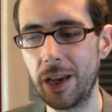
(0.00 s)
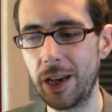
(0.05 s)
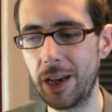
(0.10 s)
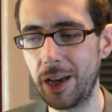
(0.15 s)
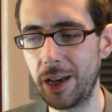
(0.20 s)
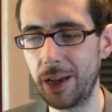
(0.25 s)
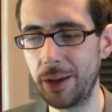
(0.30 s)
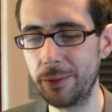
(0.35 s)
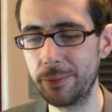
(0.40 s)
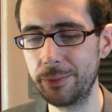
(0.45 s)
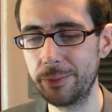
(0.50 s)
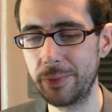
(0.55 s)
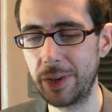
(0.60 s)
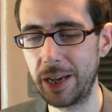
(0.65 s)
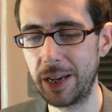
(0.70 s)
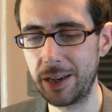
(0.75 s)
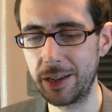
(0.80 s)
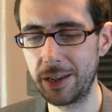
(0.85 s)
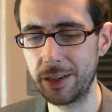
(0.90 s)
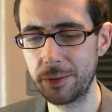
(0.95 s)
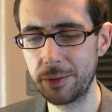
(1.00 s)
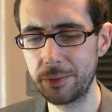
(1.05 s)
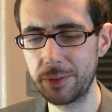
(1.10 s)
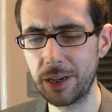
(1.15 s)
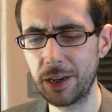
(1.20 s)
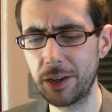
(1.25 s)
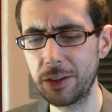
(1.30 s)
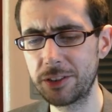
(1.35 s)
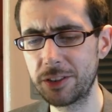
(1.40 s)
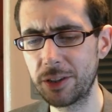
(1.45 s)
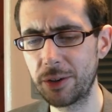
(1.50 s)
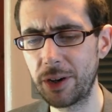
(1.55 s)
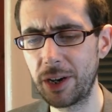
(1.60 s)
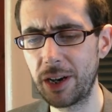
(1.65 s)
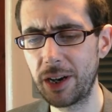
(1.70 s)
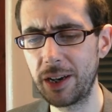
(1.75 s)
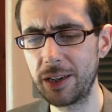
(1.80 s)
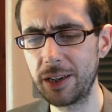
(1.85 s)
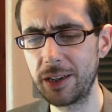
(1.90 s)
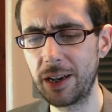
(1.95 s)
Um, and I know, you know, so
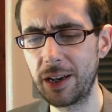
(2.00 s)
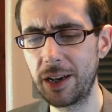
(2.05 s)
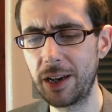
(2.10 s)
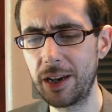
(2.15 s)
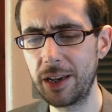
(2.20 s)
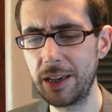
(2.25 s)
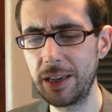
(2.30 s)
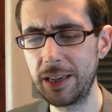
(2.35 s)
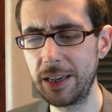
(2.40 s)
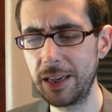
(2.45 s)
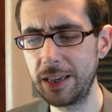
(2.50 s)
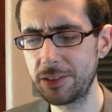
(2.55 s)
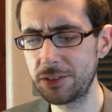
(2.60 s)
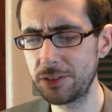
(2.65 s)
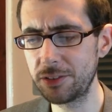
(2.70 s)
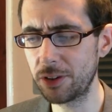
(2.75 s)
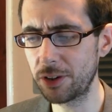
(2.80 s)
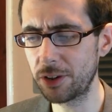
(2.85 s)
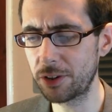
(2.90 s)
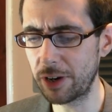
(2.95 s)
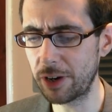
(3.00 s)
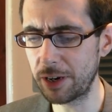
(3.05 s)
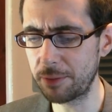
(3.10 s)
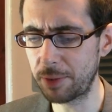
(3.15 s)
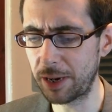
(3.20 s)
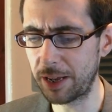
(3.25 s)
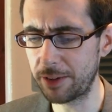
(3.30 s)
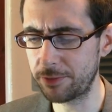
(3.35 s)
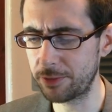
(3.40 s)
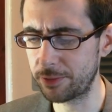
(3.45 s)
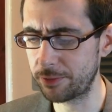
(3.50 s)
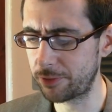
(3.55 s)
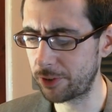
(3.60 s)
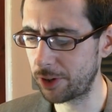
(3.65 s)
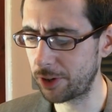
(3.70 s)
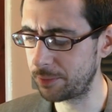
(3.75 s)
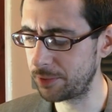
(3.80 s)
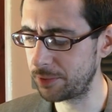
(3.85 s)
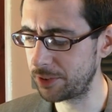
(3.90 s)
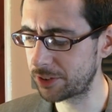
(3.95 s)
I, I, it's not a great platform
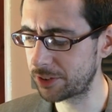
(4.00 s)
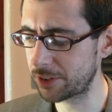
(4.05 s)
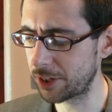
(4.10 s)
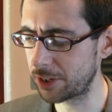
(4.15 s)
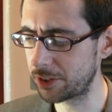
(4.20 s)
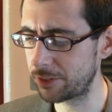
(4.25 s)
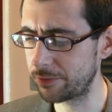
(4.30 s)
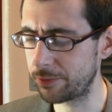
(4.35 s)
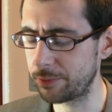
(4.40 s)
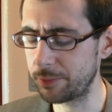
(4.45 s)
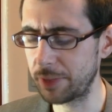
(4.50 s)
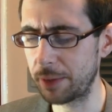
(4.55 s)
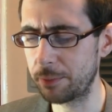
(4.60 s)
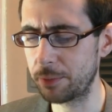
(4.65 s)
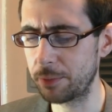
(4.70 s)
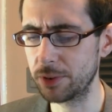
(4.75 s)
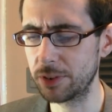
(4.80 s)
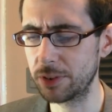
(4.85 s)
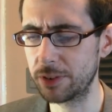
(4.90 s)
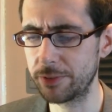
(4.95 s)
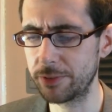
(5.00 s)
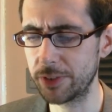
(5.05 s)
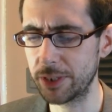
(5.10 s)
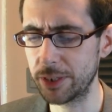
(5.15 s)
for open discussion from that point of